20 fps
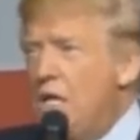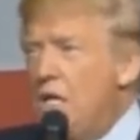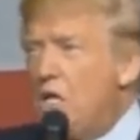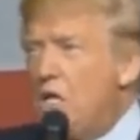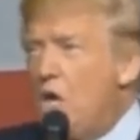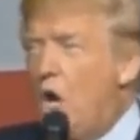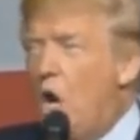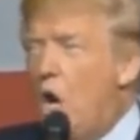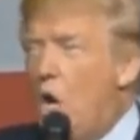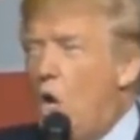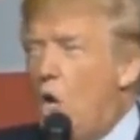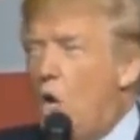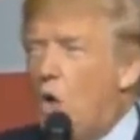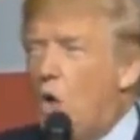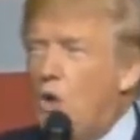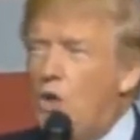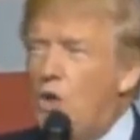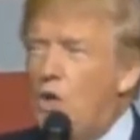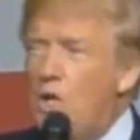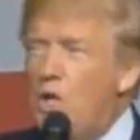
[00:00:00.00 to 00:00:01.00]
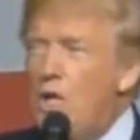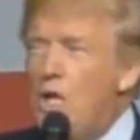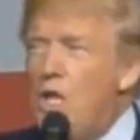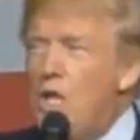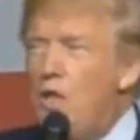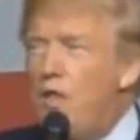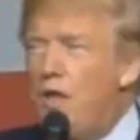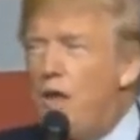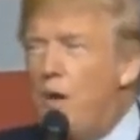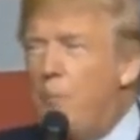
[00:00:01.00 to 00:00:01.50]
to hold
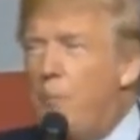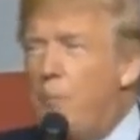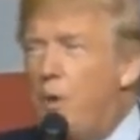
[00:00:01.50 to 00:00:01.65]
their